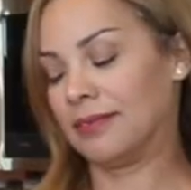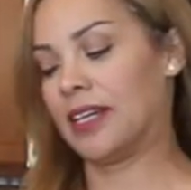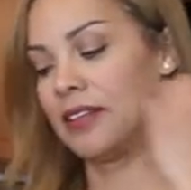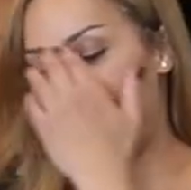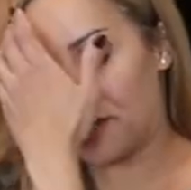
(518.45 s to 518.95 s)

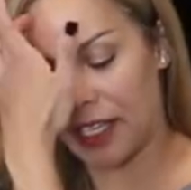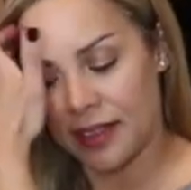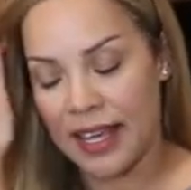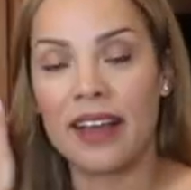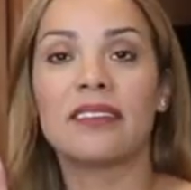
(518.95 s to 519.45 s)
I didn't forget
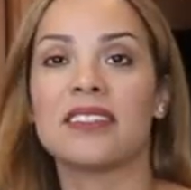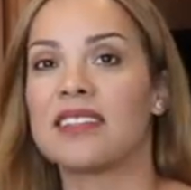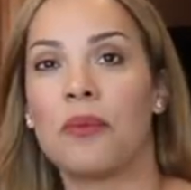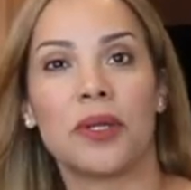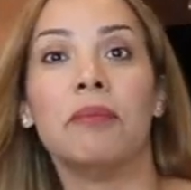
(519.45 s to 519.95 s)
that because
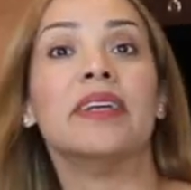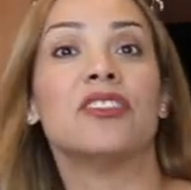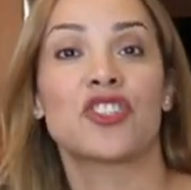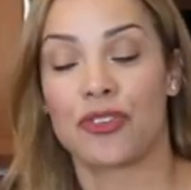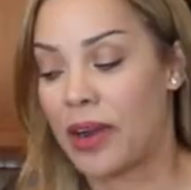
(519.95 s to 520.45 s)
that would have
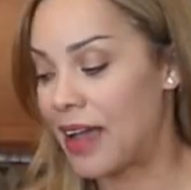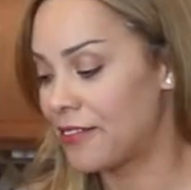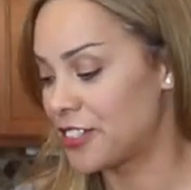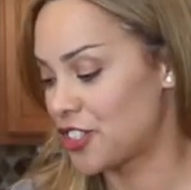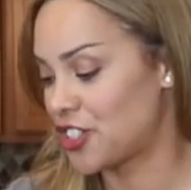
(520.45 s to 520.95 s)
been
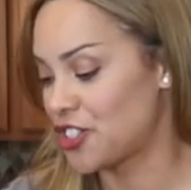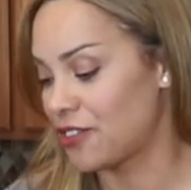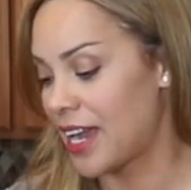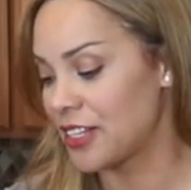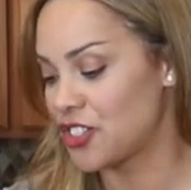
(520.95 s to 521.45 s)

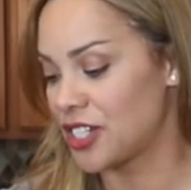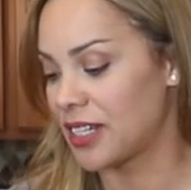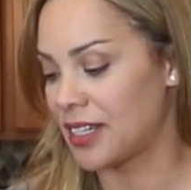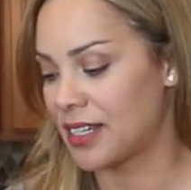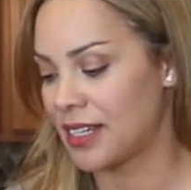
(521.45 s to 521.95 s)

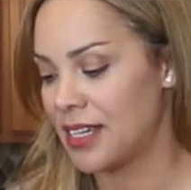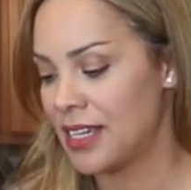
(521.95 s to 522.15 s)
tragic.